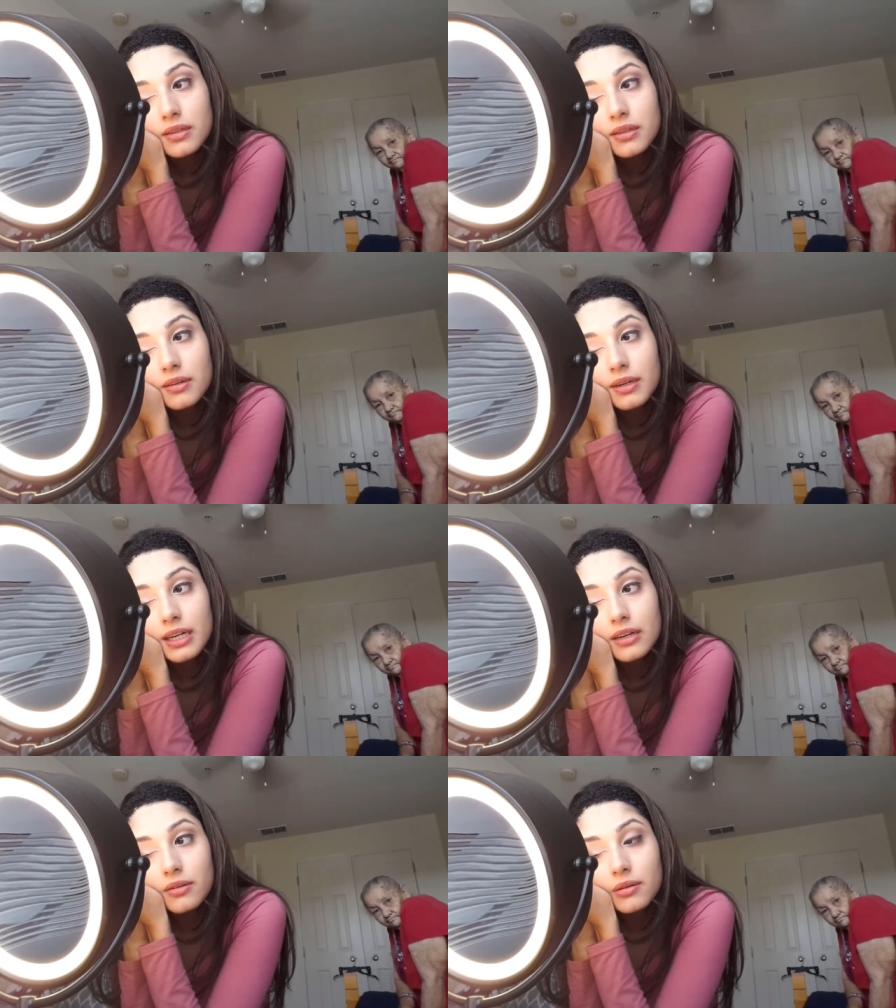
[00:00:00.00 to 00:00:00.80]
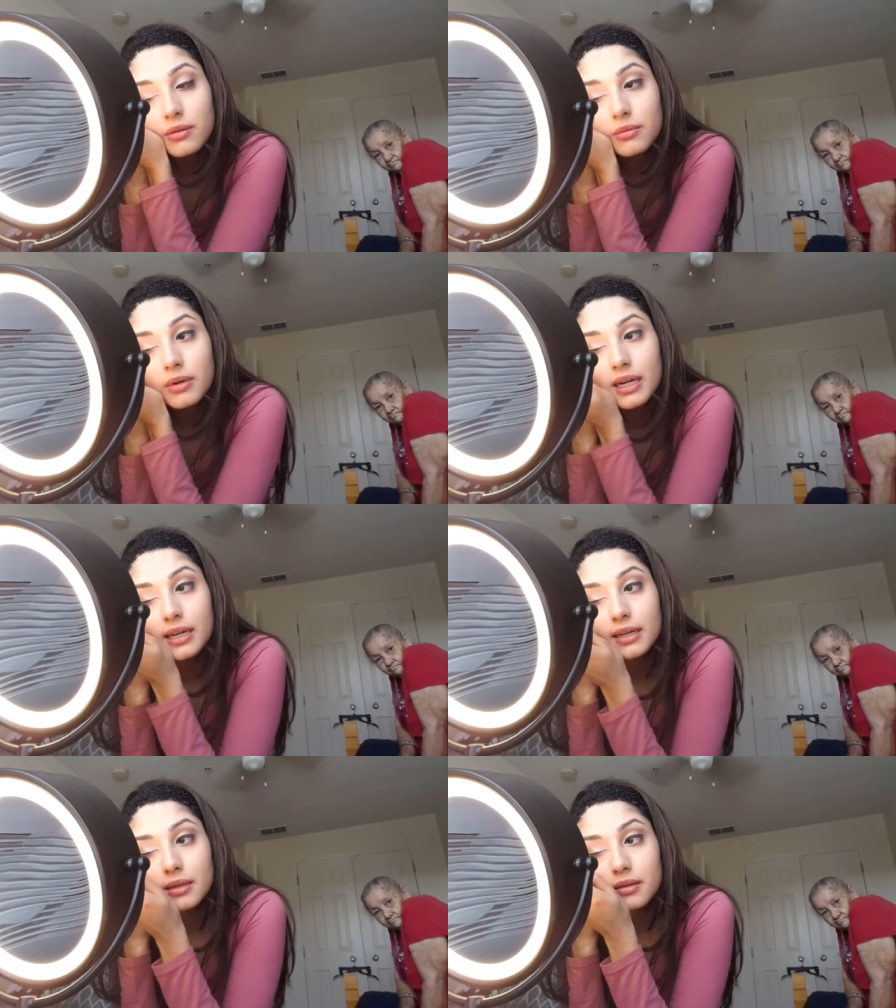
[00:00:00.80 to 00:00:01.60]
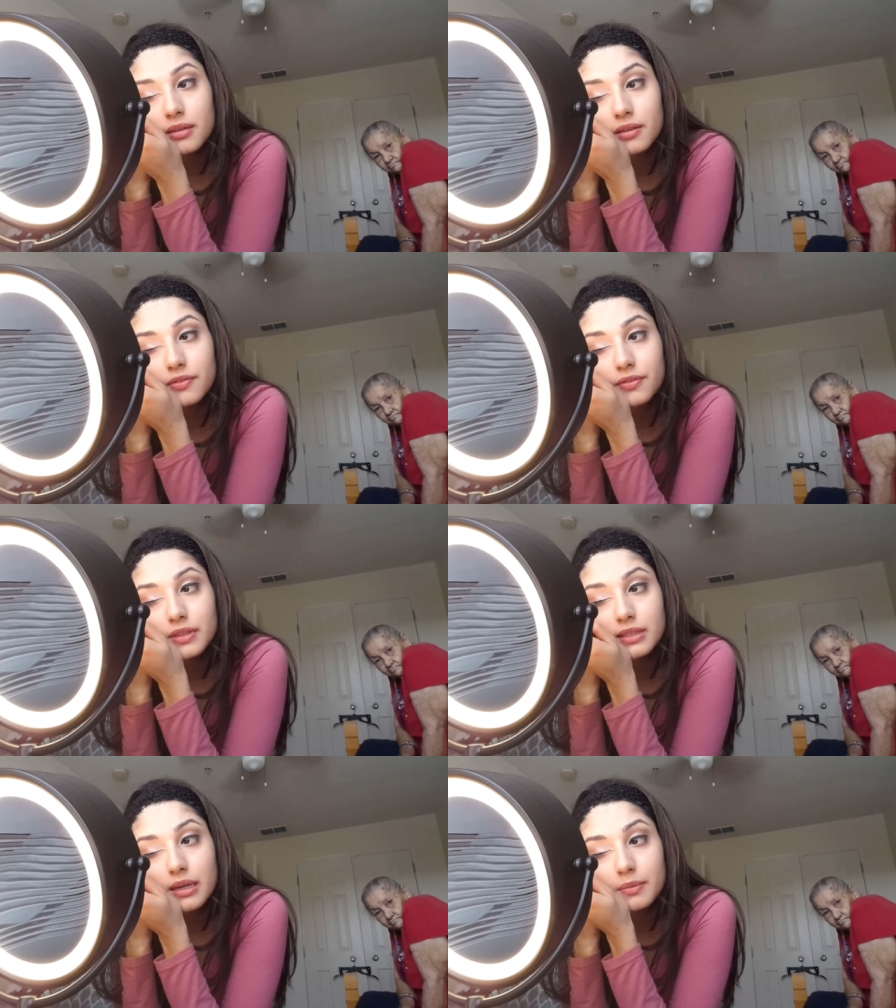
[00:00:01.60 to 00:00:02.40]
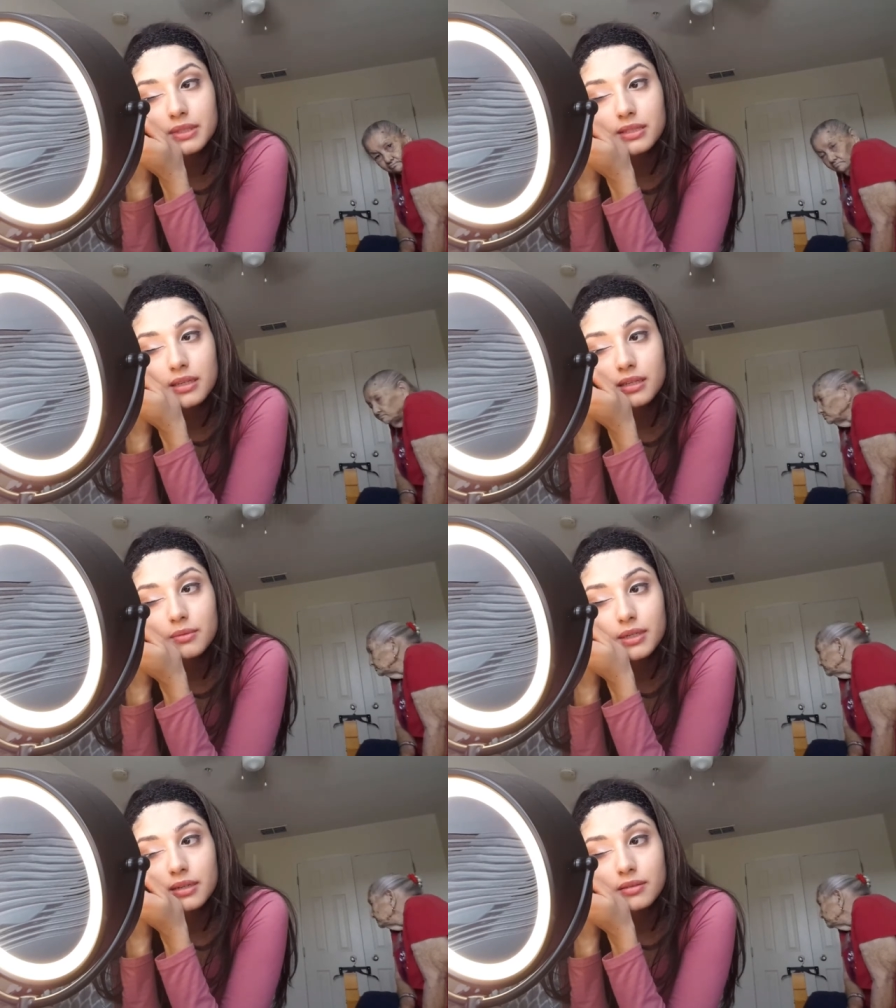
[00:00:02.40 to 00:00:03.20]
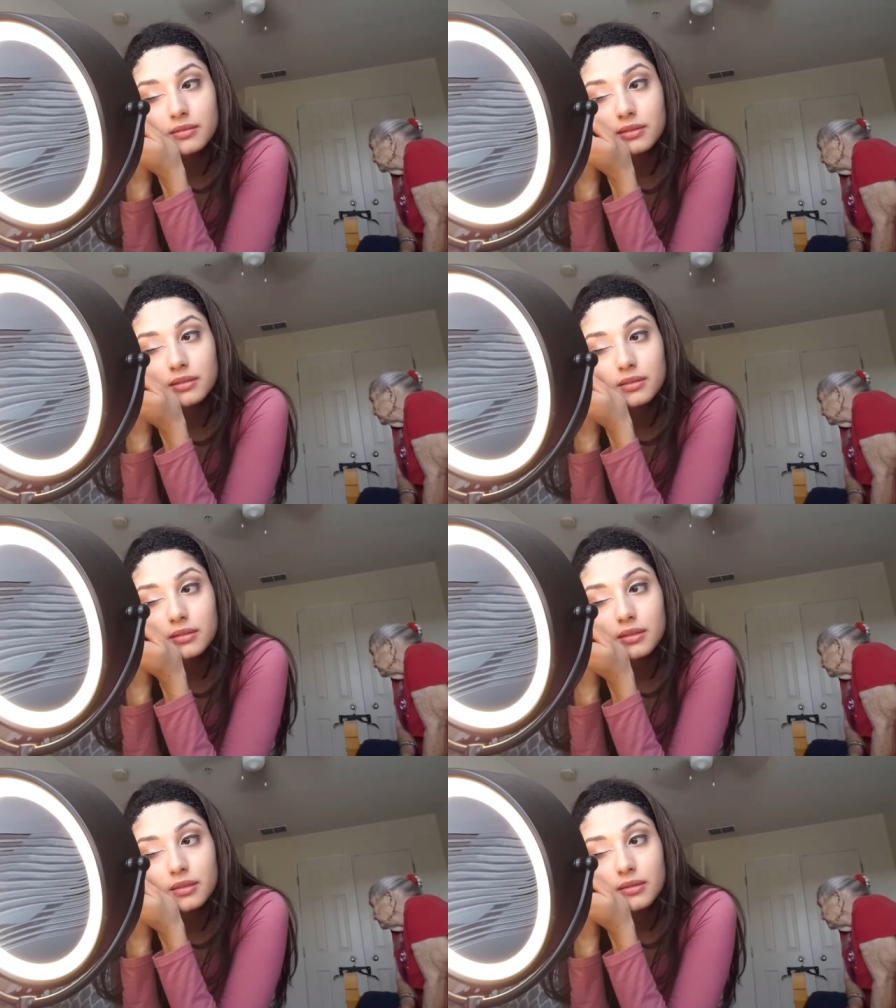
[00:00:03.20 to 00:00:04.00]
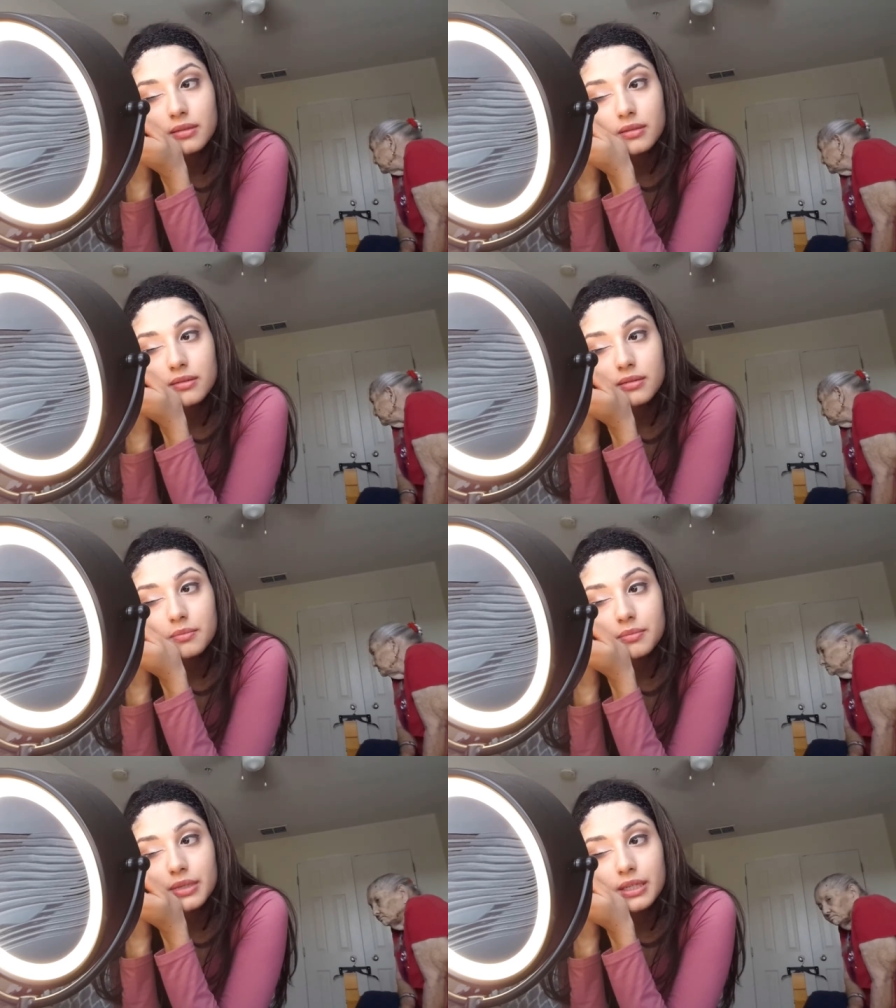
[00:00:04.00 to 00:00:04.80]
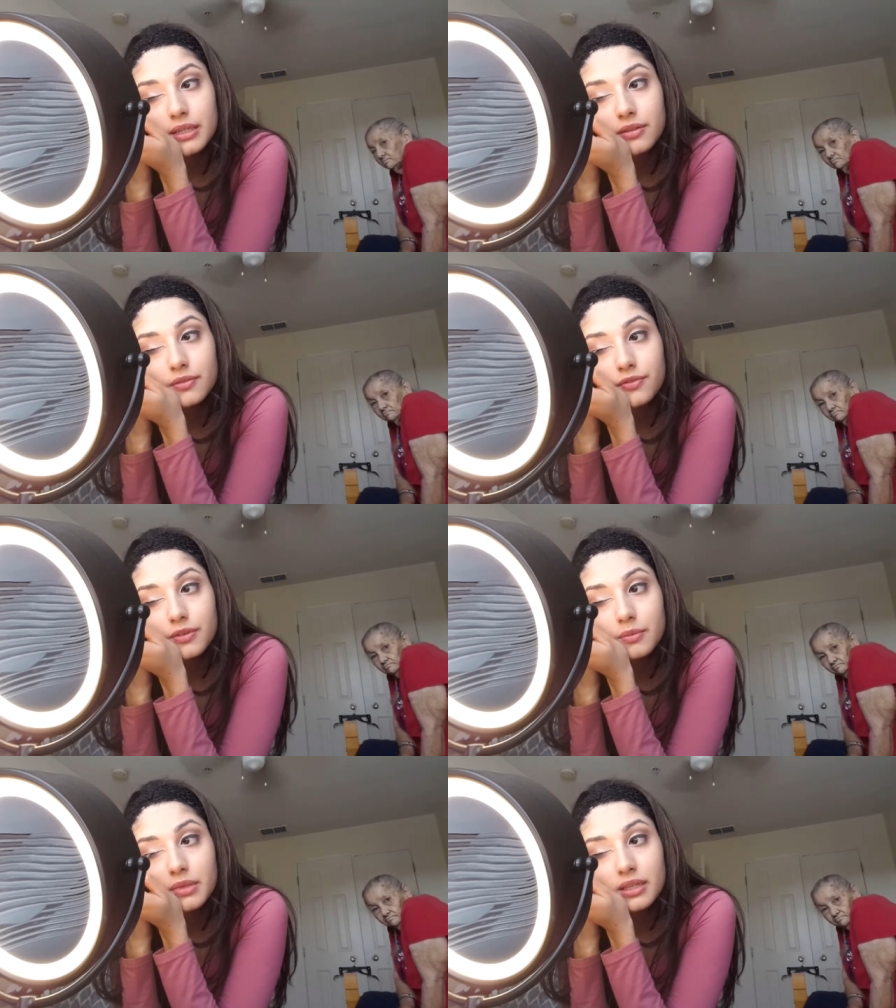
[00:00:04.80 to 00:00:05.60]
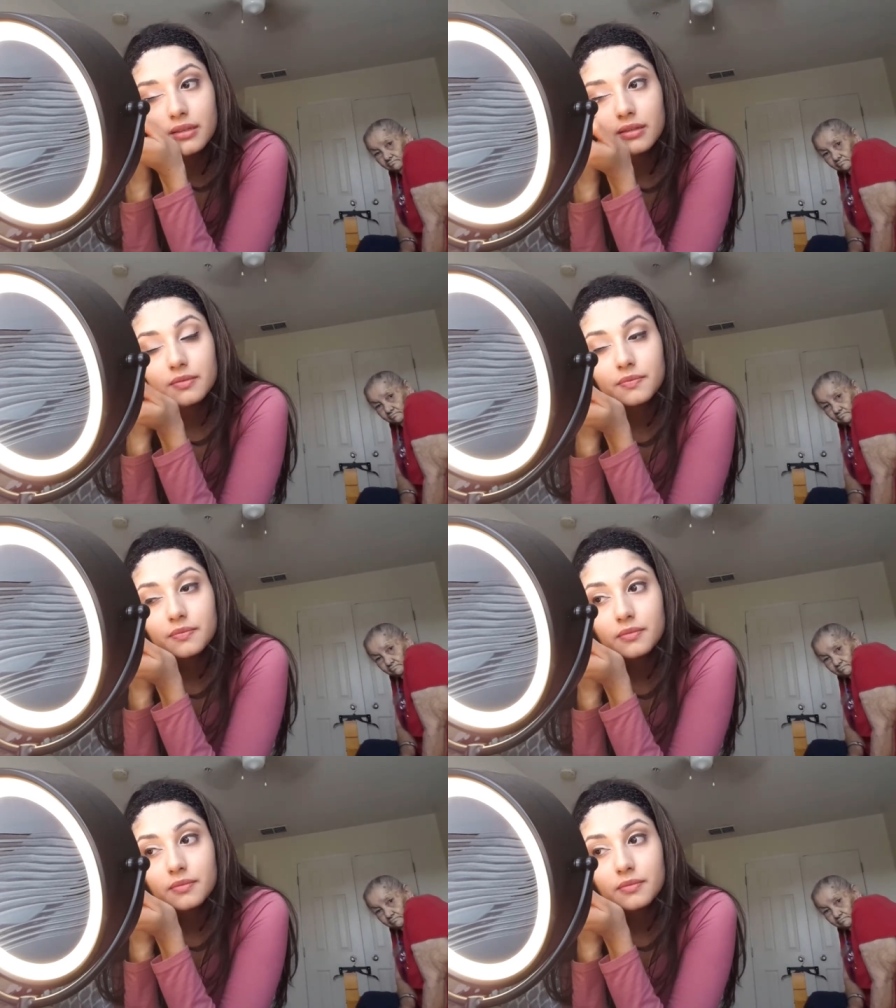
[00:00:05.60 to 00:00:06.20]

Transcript: Now, I don't know why, if this happens to anyone else, but for me,